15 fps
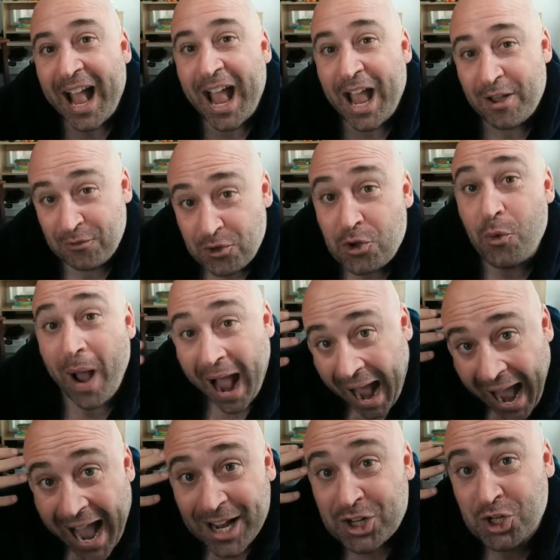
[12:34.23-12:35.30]
if you
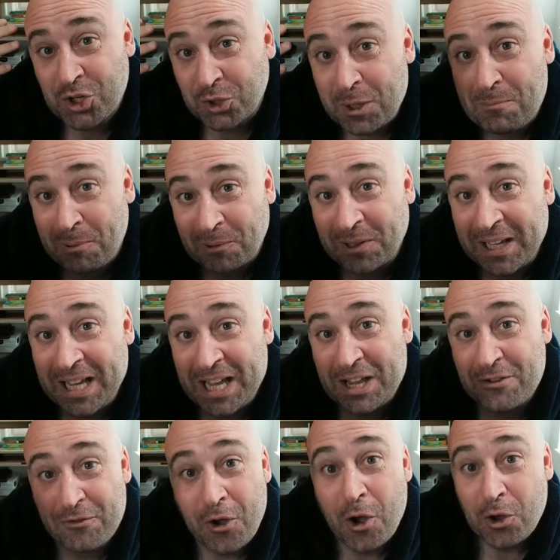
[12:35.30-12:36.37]
actually
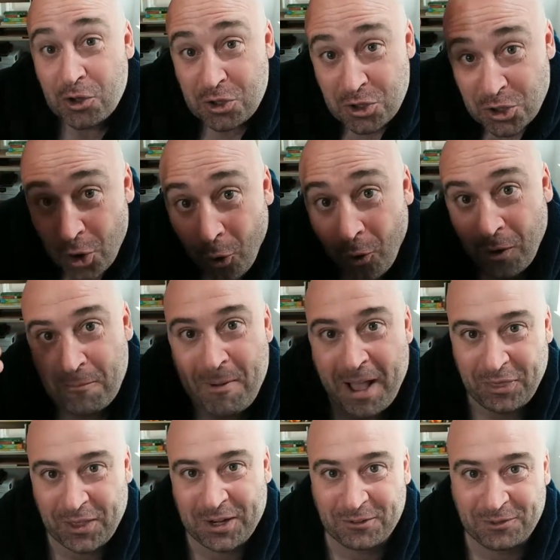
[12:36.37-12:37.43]
believe your
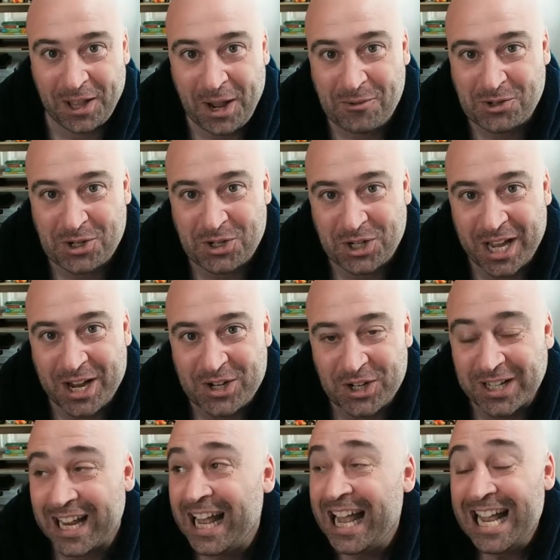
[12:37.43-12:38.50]
method of language education